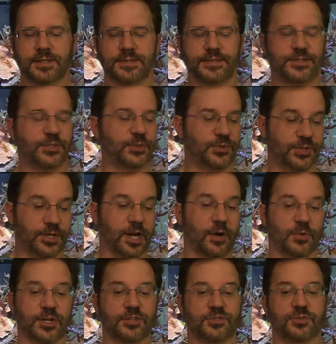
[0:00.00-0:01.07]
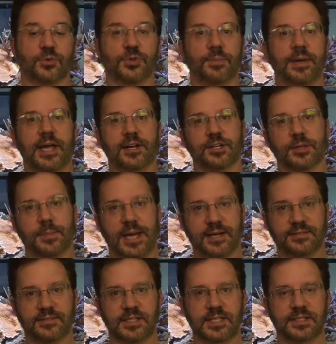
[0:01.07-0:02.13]
you do not want to just throw the bag on the back
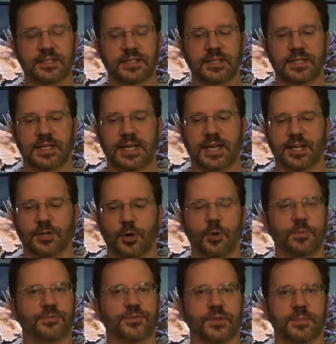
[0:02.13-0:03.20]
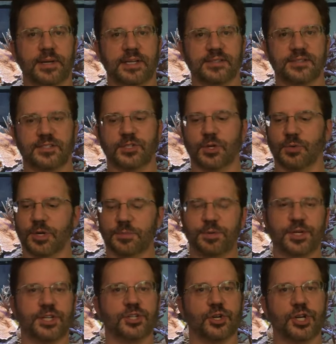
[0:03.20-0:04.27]
seat and hope for the best. You don't want to
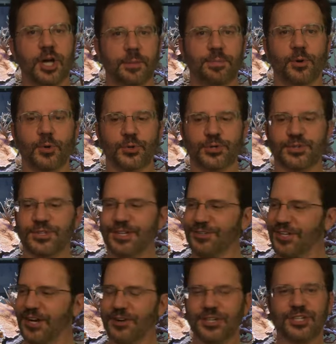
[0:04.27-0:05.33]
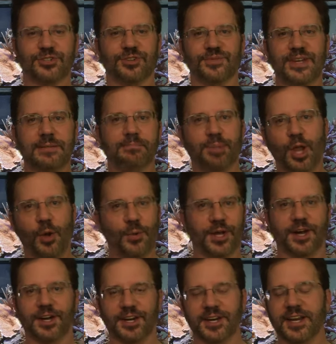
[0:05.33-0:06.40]
put in your cup holder near the air conditioner vent blowing
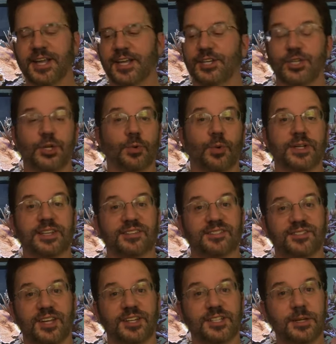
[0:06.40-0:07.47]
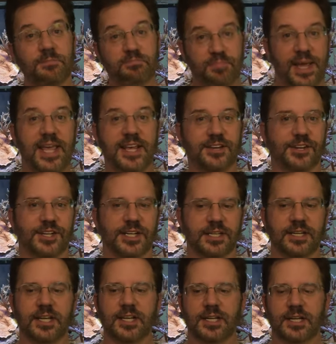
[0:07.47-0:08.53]
on it. You don't want the sun to bake on it.
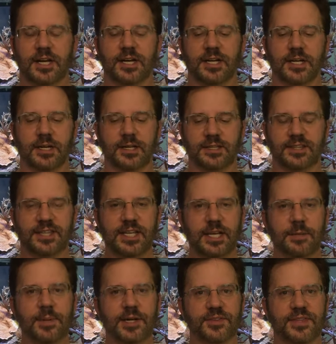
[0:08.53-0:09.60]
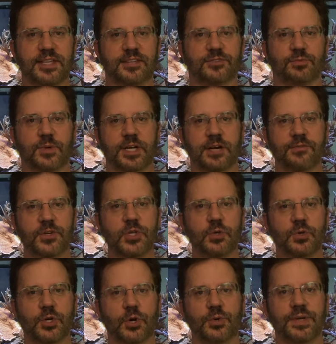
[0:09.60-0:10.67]
Uh, think about this whenever you
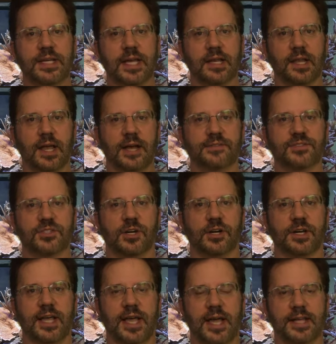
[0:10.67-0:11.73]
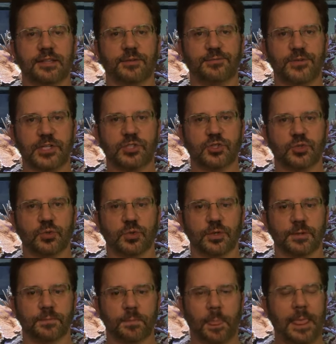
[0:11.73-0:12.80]
go to get livestock at the fish store,
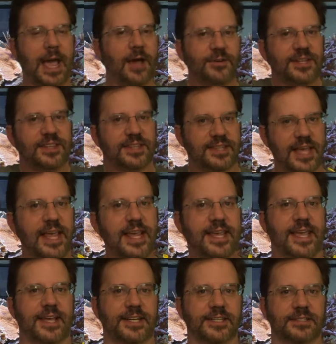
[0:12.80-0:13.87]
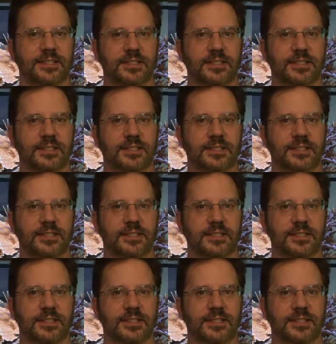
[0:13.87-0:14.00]
how did they get it?